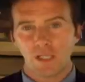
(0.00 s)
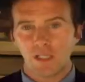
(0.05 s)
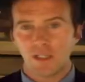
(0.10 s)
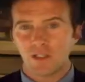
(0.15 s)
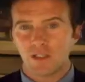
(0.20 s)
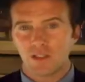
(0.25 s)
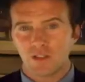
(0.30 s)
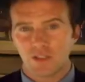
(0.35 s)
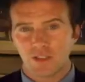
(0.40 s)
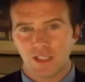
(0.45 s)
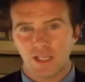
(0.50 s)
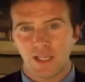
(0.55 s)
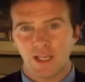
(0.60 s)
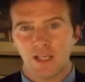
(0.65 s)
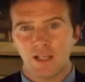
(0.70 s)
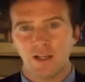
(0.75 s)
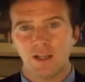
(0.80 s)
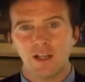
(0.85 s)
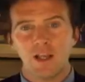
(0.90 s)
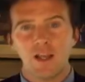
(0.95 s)
into the
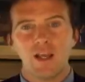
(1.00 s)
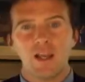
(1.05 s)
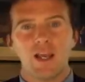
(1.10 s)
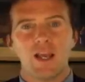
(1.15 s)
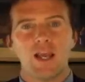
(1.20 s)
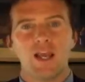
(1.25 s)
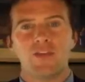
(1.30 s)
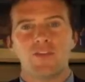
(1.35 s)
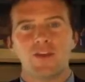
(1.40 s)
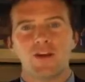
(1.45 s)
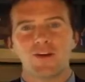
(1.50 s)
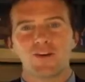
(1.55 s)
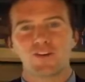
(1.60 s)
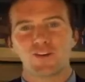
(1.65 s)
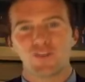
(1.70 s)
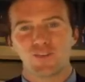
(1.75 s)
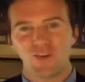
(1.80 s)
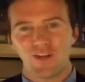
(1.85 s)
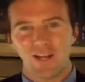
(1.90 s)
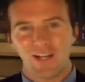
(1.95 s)
skin, and they are
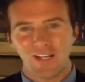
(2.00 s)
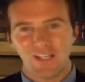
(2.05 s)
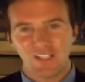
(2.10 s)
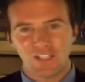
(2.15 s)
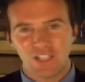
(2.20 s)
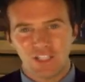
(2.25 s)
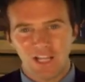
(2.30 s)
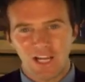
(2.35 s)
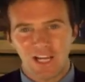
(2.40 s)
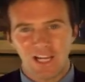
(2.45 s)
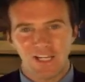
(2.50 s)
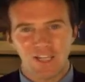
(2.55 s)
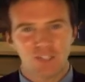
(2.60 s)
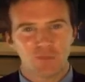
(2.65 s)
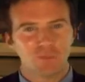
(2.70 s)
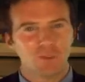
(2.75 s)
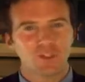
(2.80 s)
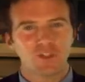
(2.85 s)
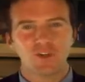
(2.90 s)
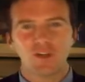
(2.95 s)
creating
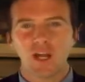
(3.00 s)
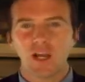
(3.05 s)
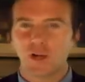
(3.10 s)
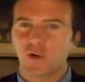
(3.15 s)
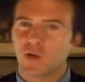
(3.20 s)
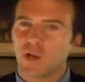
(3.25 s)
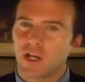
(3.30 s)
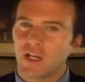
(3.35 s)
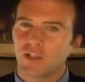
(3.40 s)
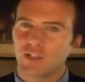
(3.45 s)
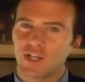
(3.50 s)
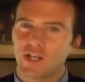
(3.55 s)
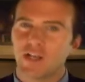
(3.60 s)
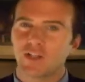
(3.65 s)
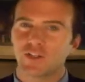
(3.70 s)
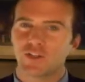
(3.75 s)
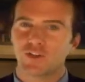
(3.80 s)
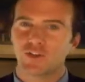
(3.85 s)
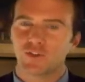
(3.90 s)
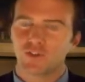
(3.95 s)
change. But they're not creating
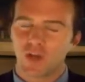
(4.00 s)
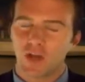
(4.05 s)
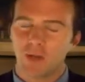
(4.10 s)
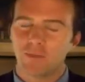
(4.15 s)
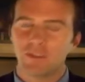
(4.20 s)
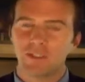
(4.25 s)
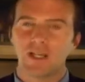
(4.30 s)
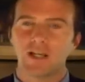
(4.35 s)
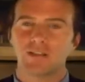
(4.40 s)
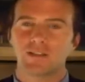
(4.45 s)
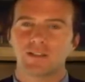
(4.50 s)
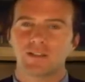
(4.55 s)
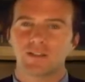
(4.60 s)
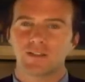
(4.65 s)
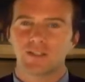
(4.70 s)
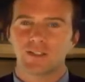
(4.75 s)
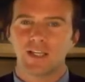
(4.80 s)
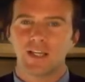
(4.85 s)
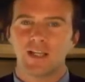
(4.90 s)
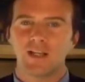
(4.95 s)
change through traumatizing the
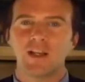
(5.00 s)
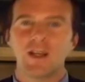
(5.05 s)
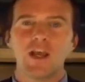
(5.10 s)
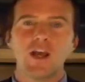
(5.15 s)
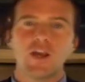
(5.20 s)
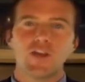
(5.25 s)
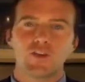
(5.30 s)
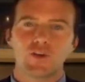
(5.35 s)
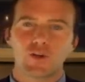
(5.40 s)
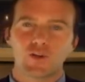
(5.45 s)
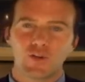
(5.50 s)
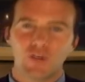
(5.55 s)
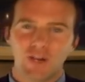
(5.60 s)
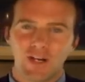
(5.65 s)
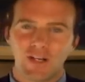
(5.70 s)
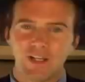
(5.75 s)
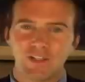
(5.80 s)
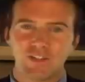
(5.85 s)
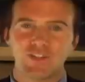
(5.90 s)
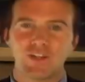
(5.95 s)
skin. They're
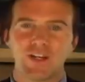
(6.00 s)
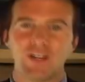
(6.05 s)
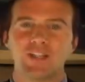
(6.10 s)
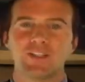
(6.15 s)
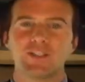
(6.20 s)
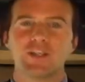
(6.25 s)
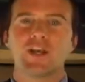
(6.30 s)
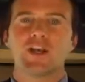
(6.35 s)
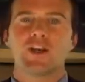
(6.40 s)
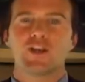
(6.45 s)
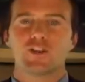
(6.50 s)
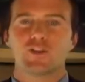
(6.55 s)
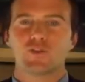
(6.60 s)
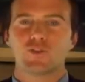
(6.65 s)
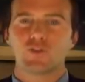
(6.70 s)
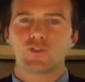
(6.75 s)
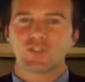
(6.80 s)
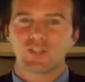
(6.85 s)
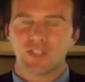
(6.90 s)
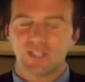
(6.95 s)
creating change
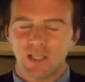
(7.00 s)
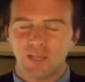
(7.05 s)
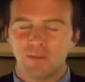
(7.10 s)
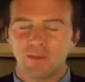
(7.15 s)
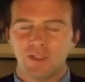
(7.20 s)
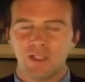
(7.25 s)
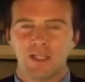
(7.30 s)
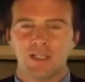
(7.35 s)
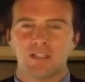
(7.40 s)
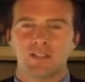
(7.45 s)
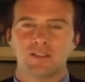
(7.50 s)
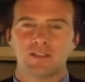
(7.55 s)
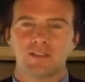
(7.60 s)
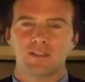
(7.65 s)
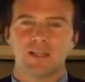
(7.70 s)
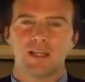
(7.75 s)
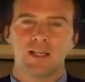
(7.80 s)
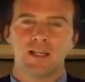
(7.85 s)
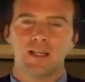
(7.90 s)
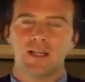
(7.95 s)
through stimulating the
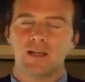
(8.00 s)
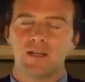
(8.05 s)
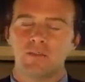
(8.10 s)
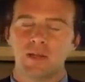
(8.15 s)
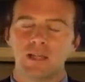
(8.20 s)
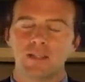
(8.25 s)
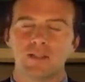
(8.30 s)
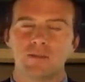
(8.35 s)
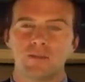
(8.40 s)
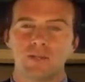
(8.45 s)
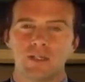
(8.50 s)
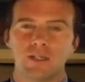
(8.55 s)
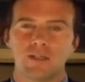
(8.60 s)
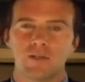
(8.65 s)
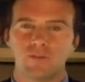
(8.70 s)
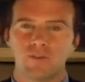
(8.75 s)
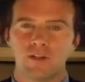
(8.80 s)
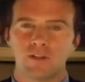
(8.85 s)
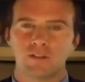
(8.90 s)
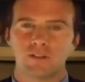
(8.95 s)
skin, and it makes a big
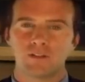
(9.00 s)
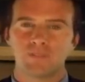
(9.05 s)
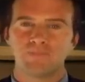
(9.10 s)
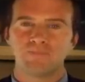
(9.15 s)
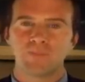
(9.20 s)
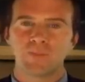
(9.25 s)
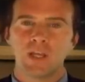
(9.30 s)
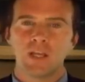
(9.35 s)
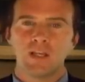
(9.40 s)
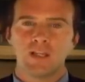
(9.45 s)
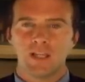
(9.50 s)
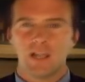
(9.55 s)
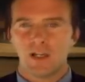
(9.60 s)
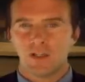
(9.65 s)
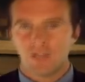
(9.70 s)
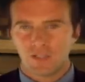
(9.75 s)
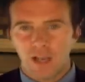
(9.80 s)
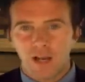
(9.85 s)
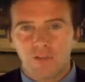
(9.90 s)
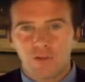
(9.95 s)
difference. Now,
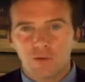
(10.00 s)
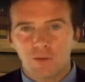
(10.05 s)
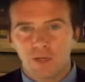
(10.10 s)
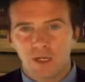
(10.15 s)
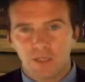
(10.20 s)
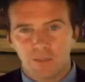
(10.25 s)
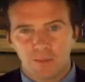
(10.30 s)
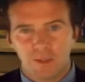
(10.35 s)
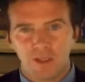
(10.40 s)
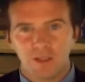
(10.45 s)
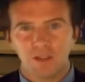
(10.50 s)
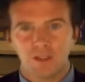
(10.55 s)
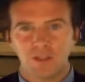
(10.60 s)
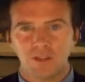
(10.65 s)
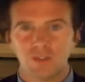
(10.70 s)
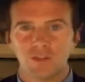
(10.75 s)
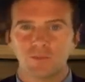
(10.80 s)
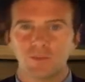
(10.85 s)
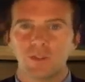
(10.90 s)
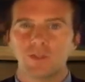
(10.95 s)
does everybody peel on
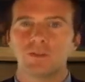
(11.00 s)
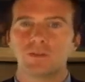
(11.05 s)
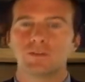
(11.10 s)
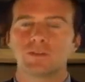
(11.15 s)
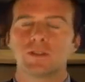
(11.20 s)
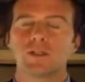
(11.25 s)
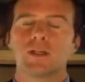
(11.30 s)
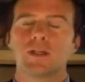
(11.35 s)
this peel?